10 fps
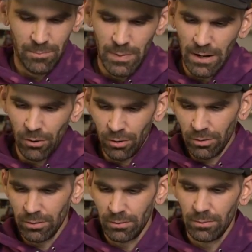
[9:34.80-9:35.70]

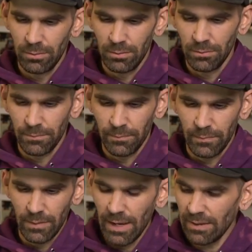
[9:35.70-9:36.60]
Barrel,
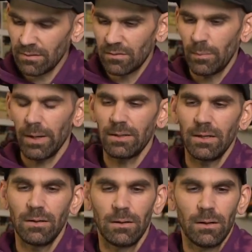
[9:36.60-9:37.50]
as
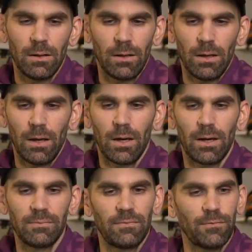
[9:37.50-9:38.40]
expected,
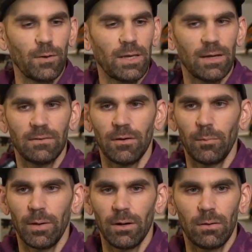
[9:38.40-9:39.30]
Freak
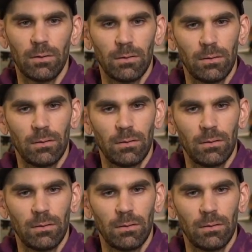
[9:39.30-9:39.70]
XL barrel.